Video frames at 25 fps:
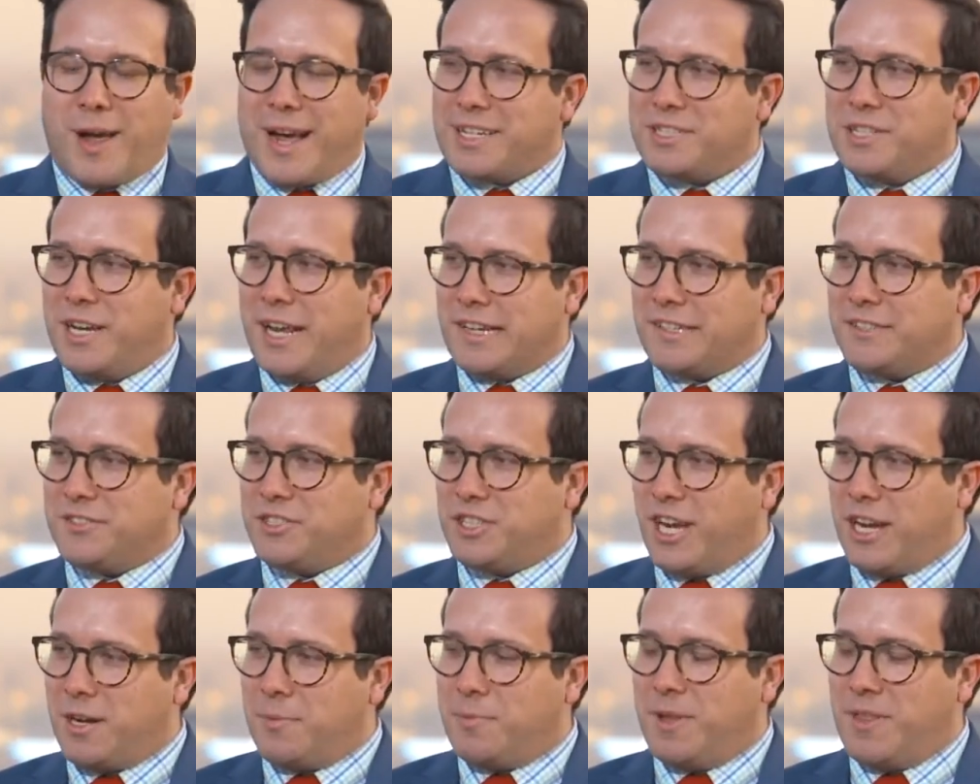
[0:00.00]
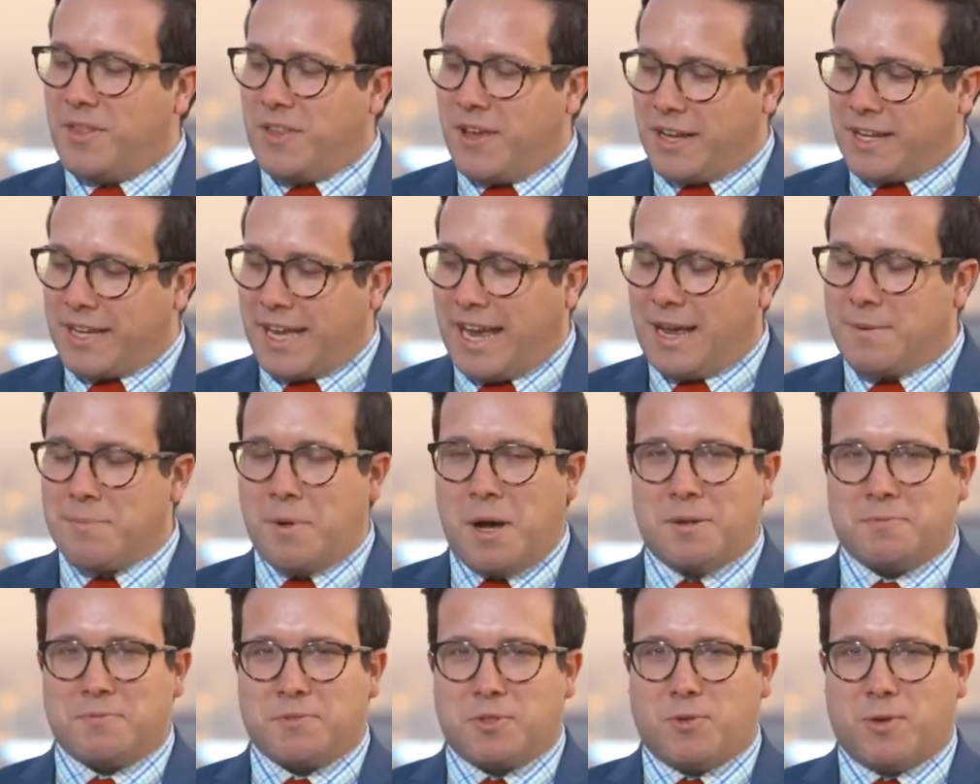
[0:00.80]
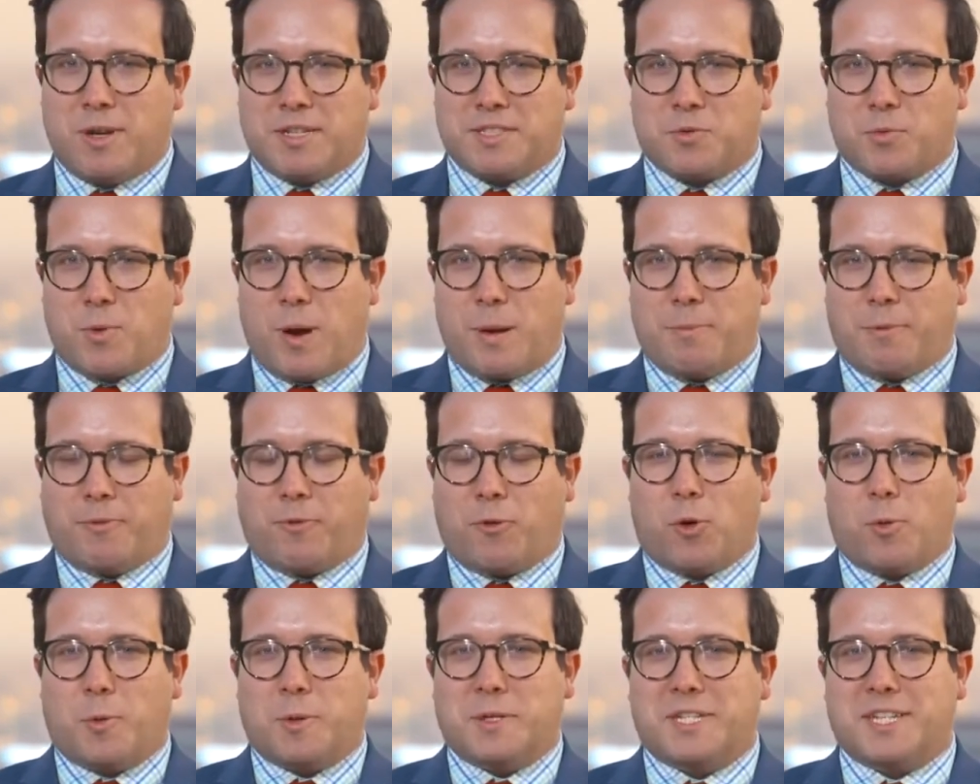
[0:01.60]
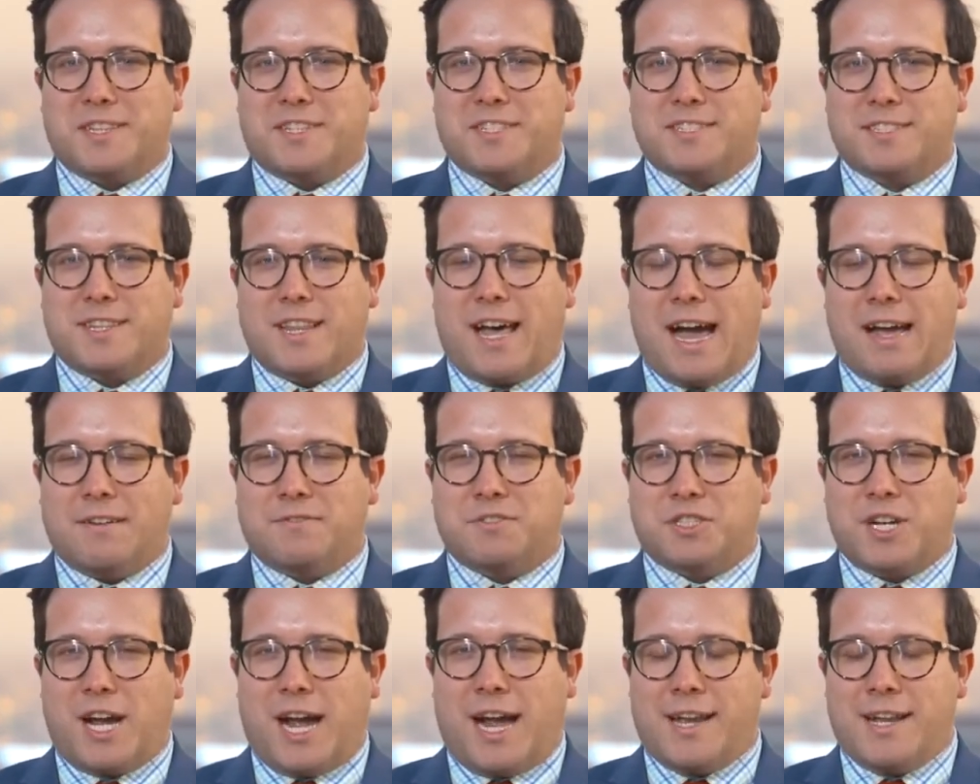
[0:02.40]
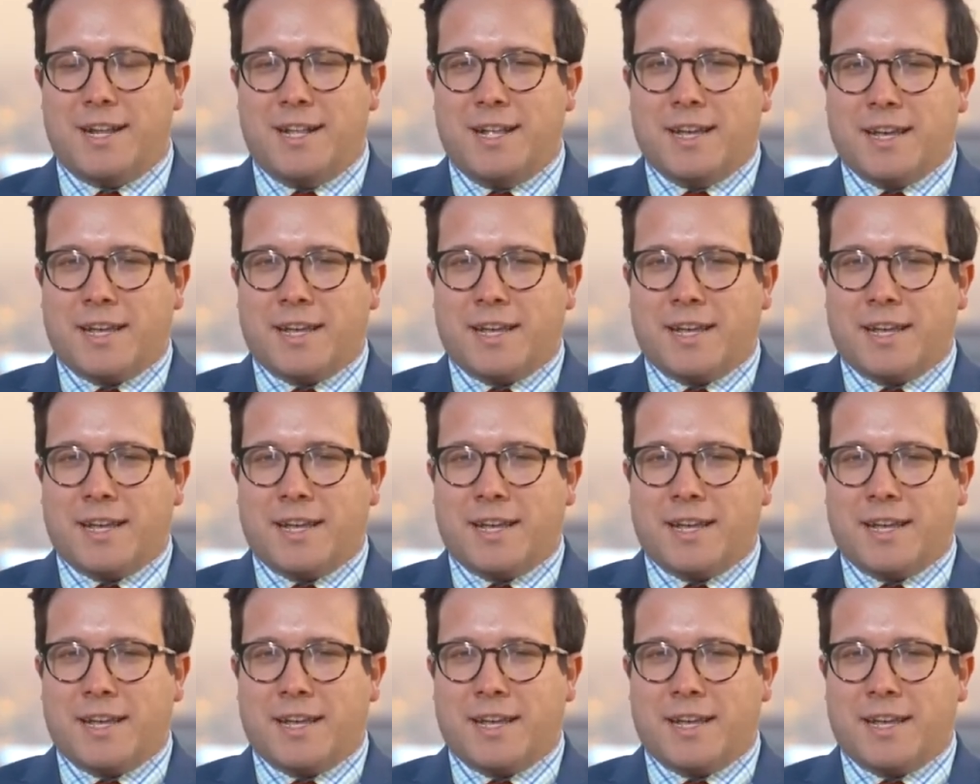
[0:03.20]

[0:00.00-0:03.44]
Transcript: we actually had a gentleman that came up to us right before we did this live shot.